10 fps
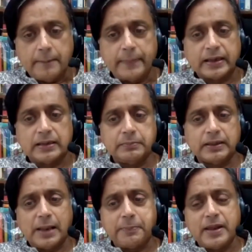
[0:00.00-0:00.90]
But
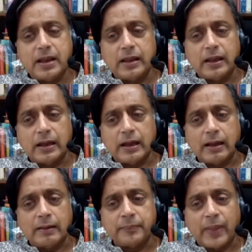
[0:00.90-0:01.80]
let me
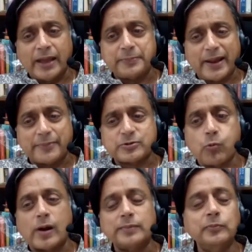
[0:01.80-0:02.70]
add perhaps
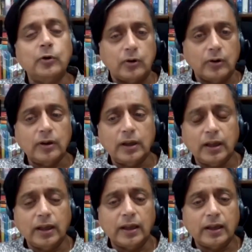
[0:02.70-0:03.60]
one more
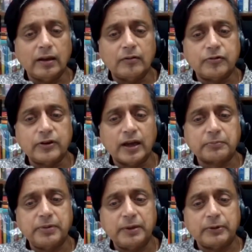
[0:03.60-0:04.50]
for young
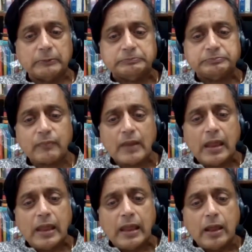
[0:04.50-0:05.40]
people,
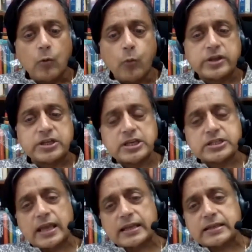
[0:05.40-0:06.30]
which
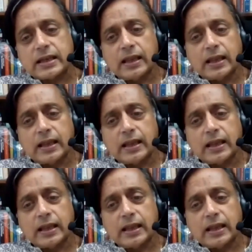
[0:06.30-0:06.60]
is that,